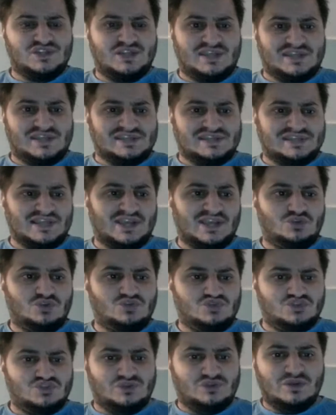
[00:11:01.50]
it in
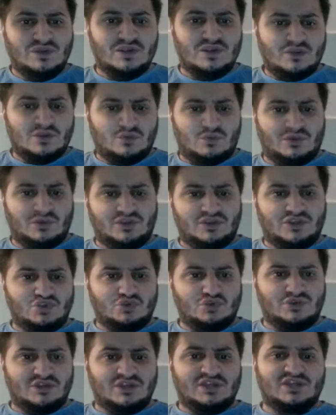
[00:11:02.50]
science and when they
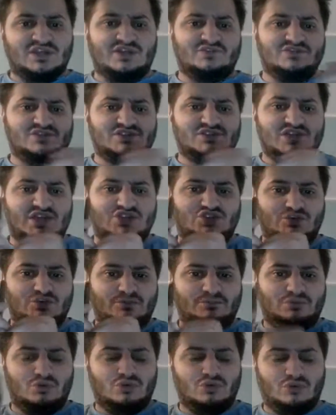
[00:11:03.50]
show you the
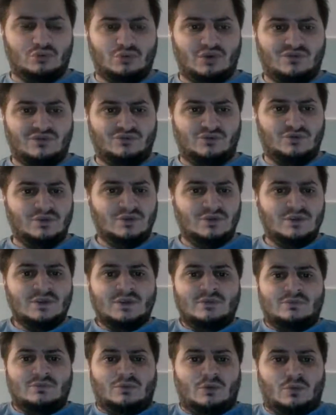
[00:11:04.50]
gravitation pull or whatever.
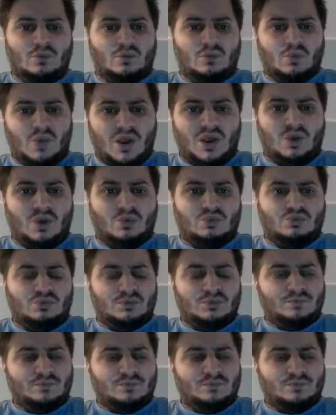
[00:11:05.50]
But wow.